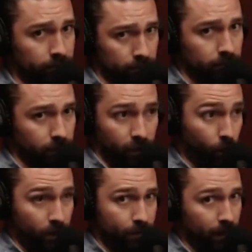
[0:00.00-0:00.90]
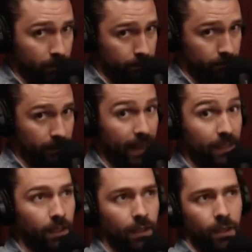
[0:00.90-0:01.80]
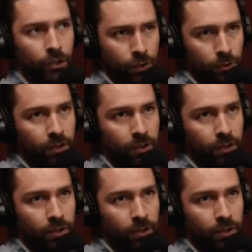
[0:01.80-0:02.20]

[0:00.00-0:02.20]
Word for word: Yeah, it's always prep. Like yeah. you